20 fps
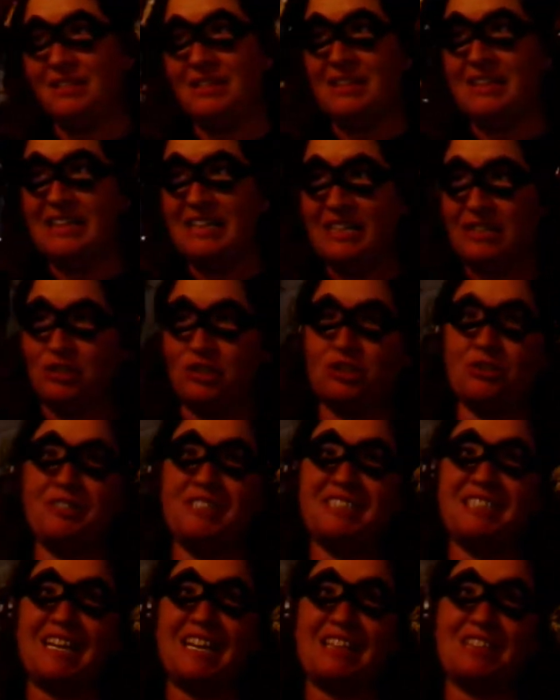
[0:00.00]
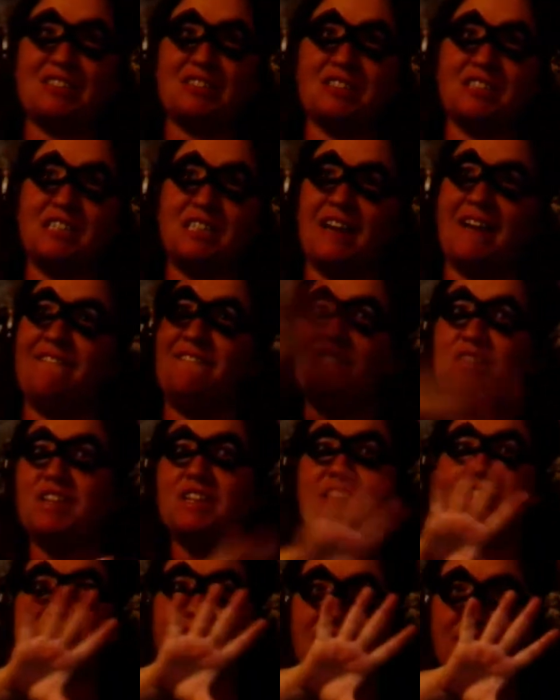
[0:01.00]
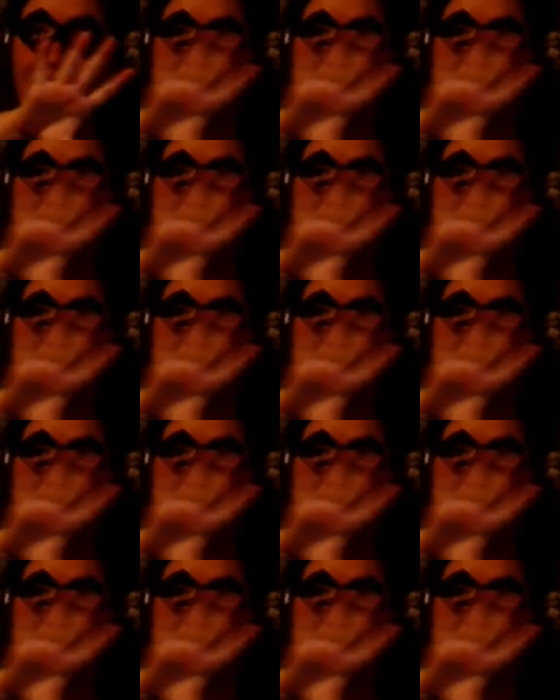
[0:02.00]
until he's actually a villain